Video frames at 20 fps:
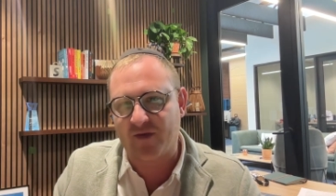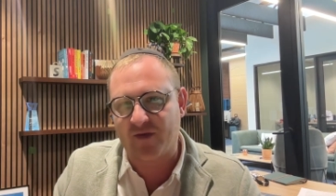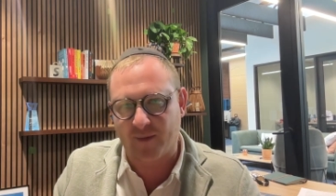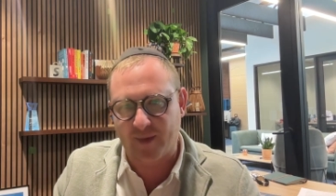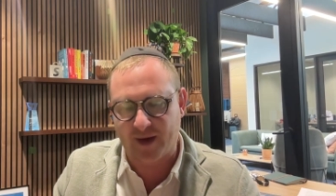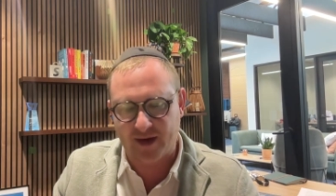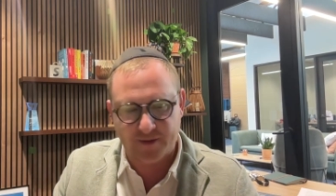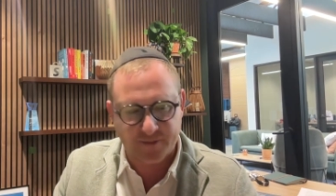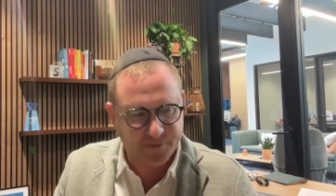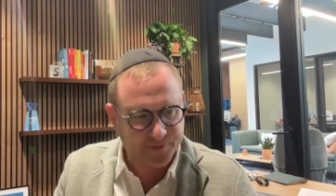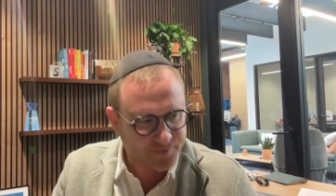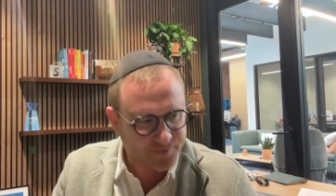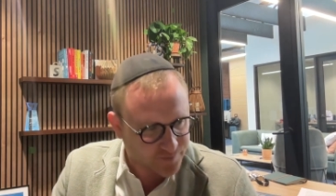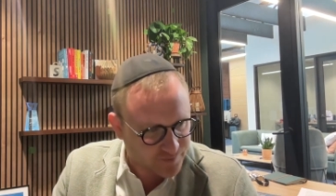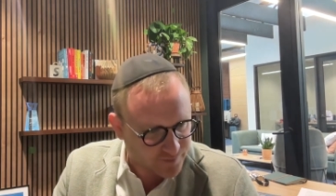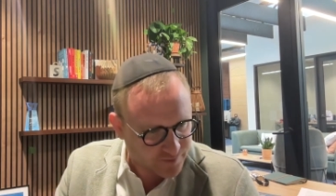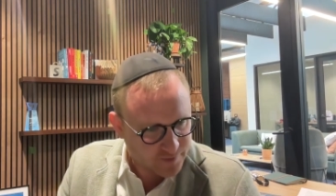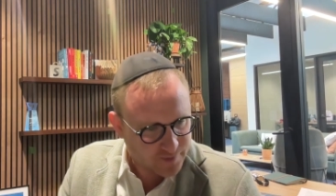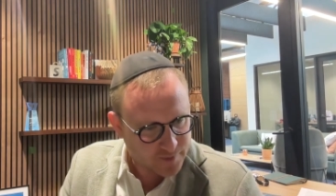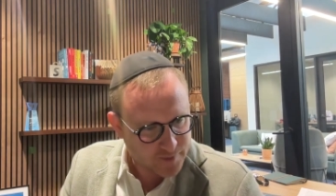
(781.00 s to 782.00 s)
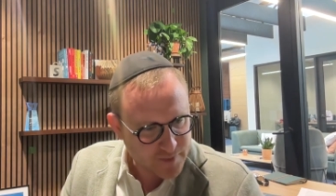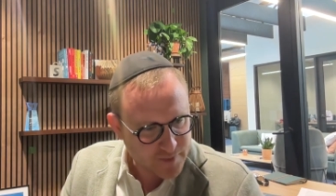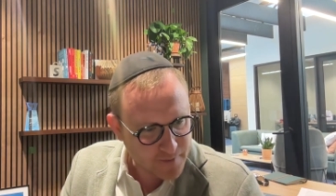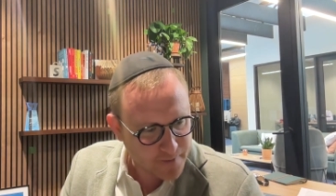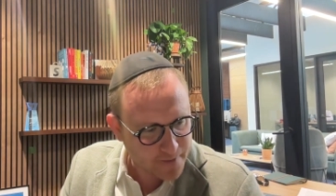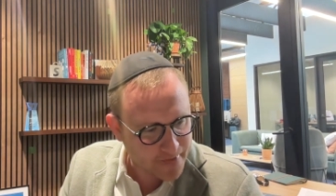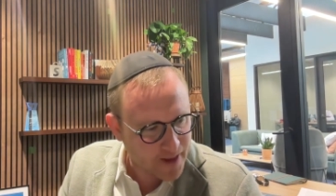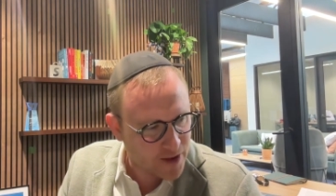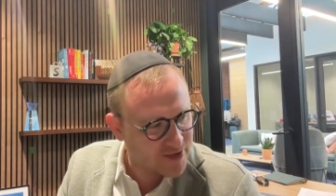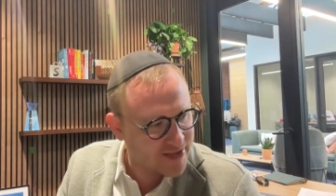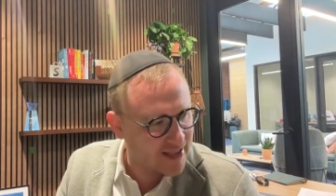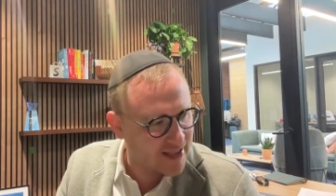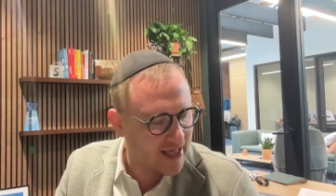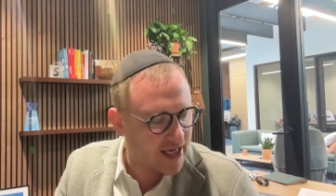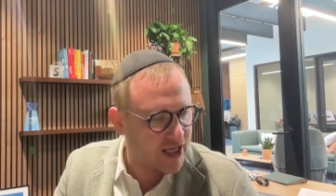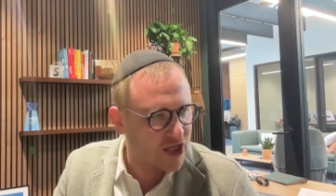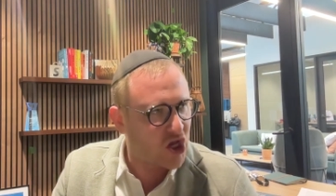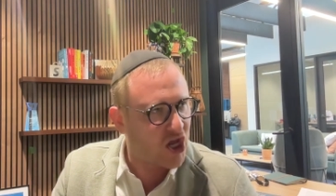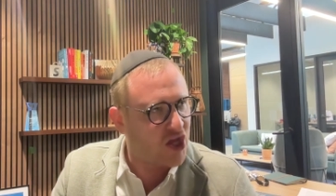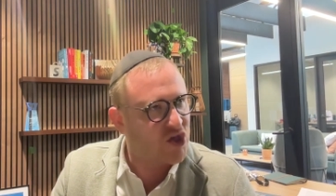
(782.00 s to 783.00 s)
for me. I'd say like
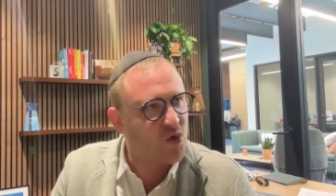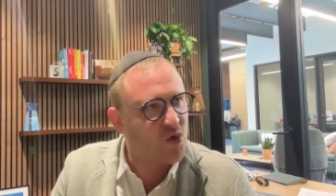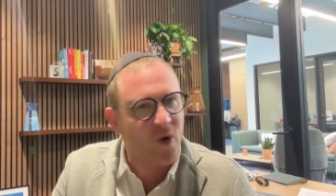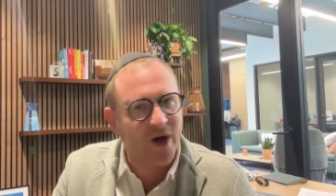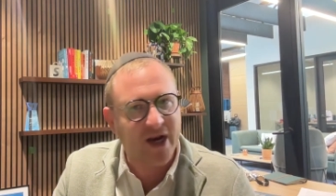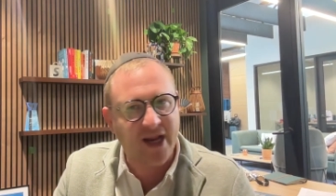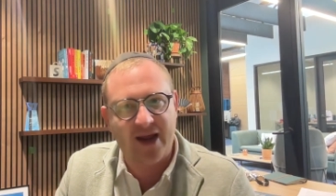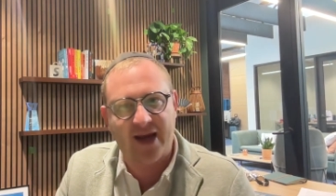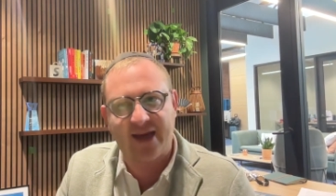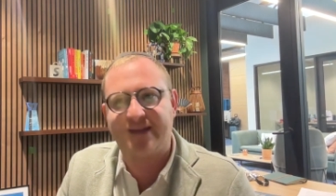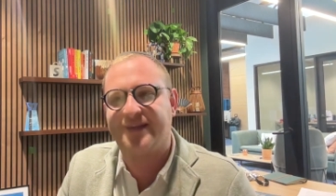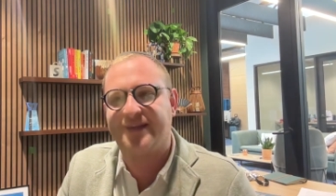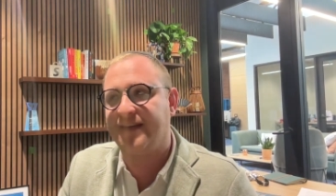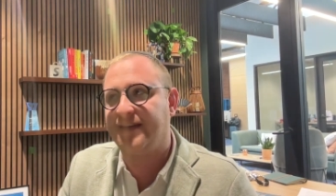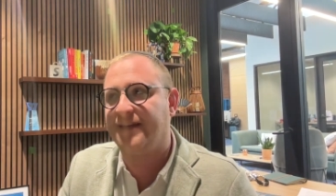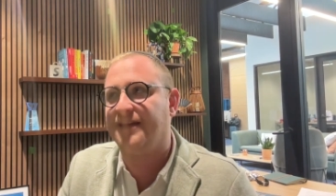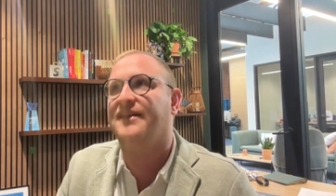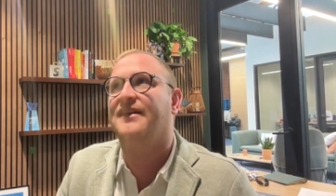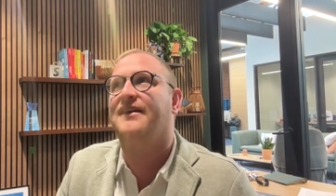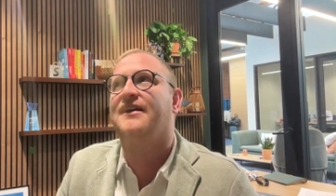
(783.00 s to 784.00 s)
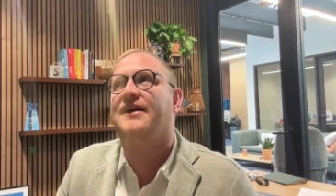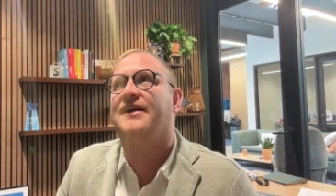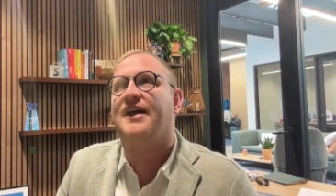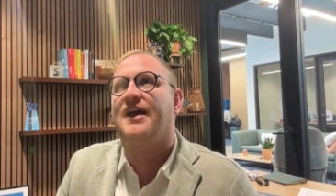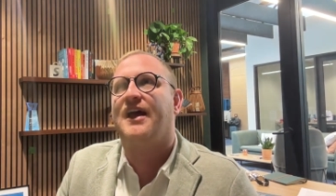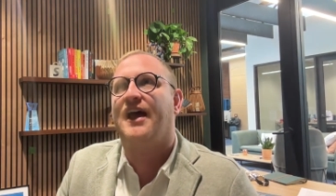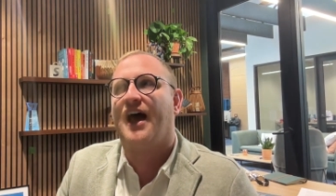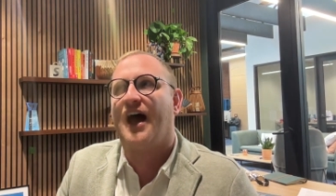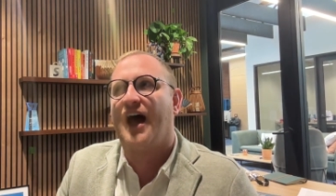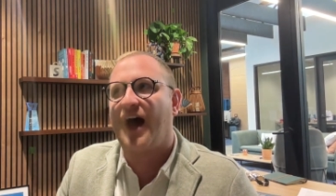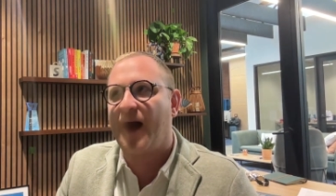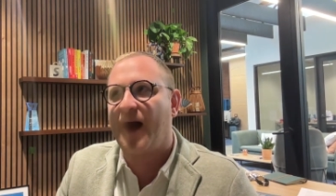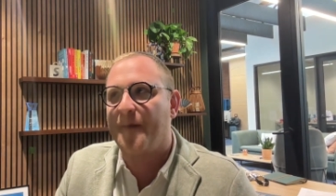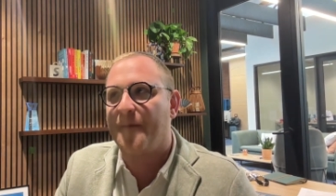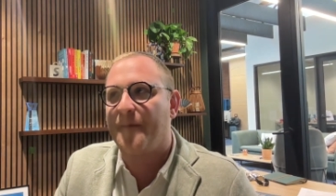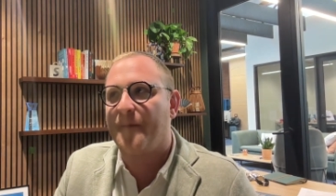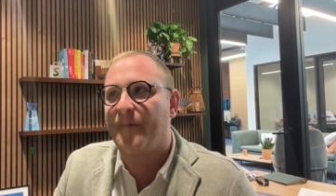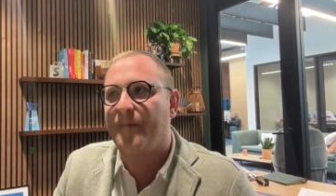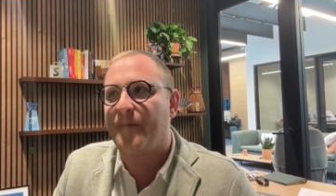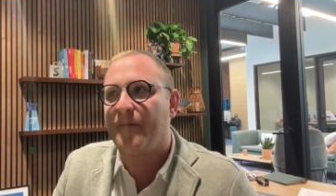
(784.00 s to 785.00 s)
in, in 2019,
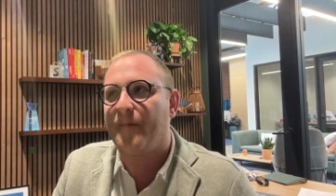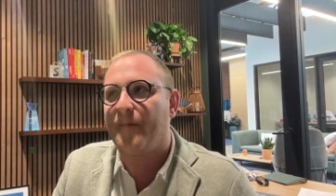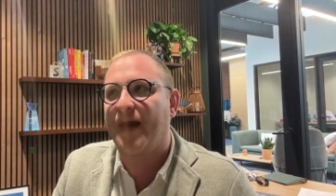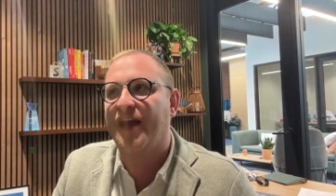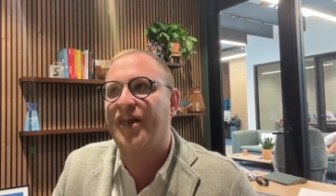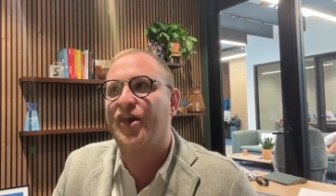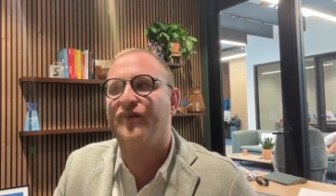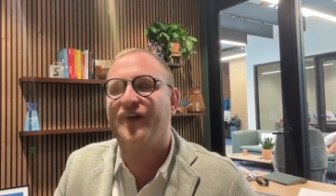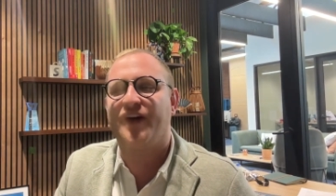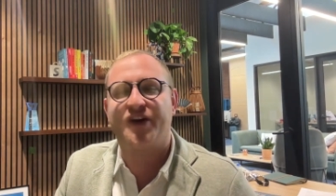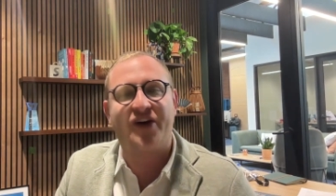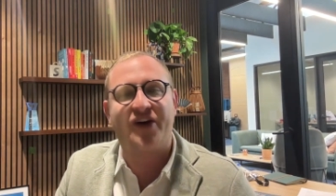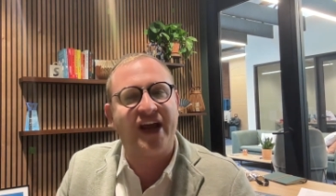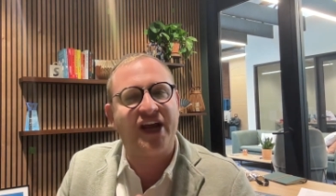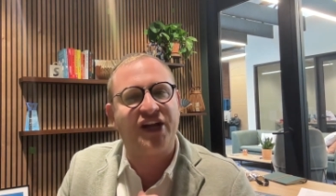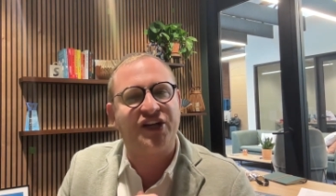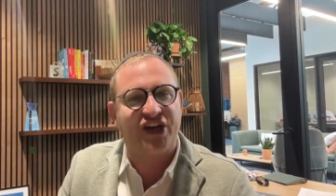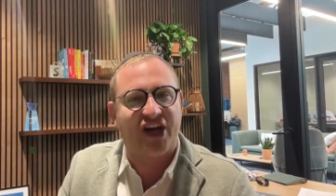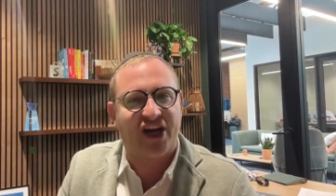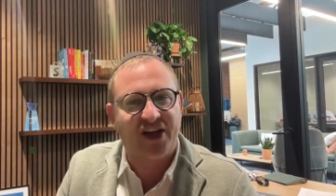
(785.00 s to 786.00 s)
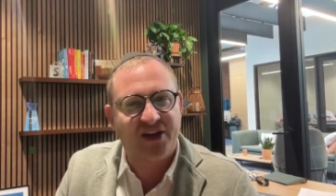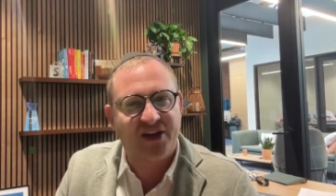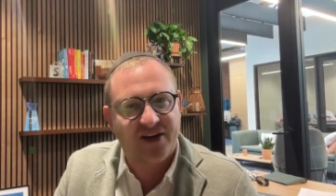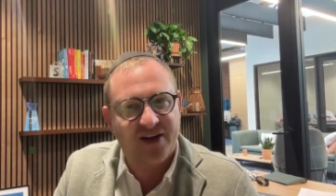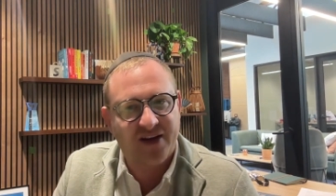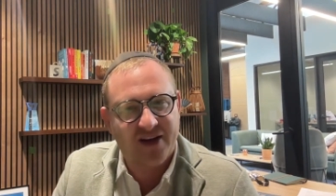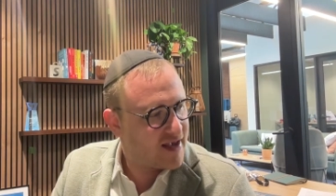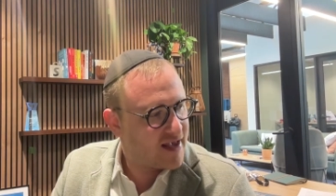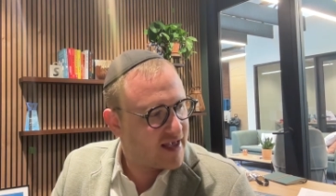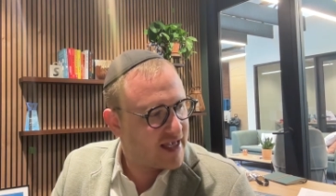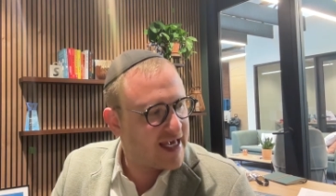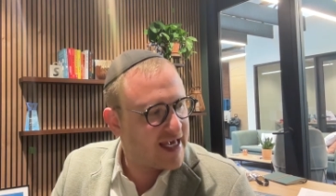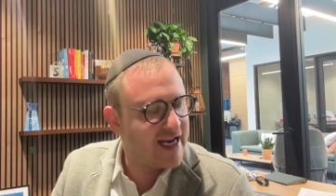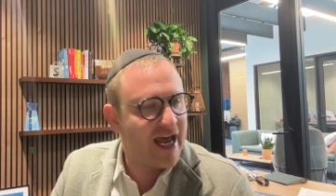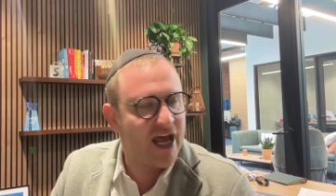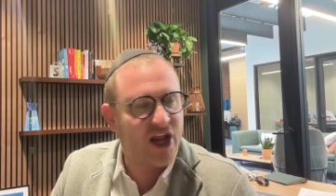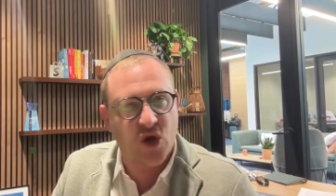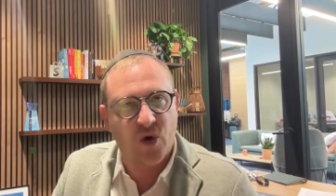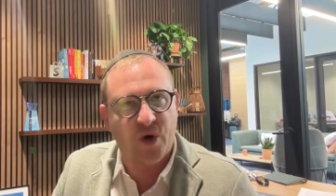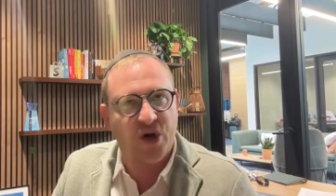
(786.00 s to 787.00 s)
um, my co-founder AJ, he and I
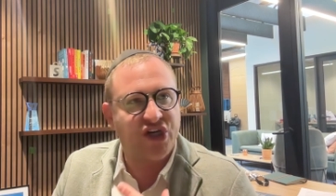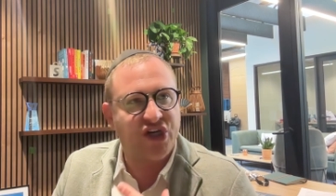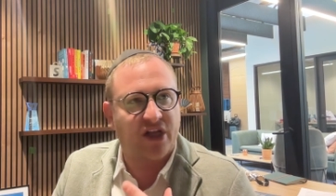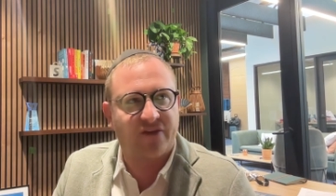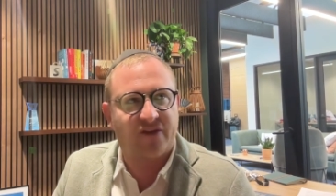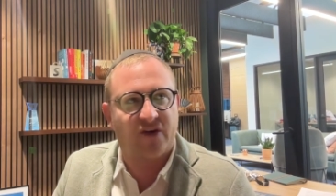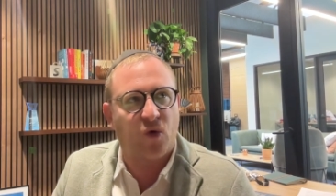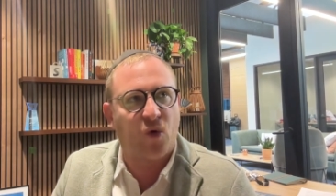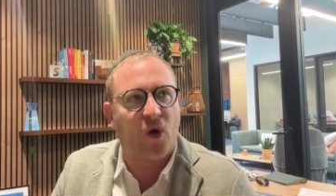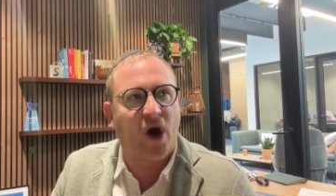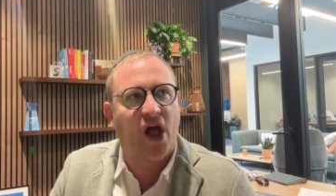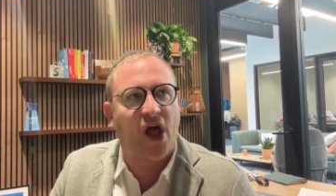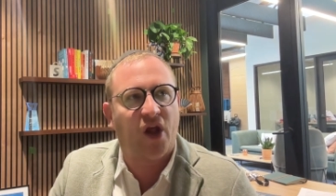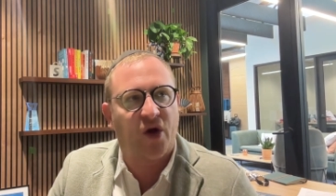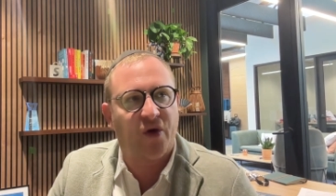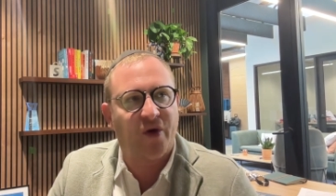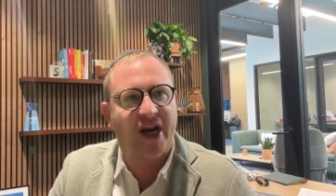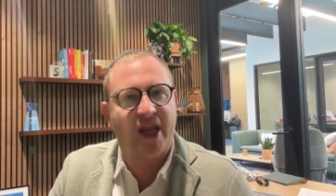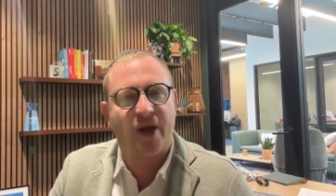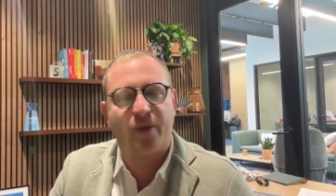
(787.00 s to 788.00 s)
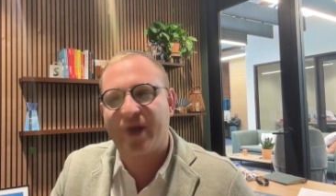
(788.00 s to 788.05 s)
had known each other for a while already.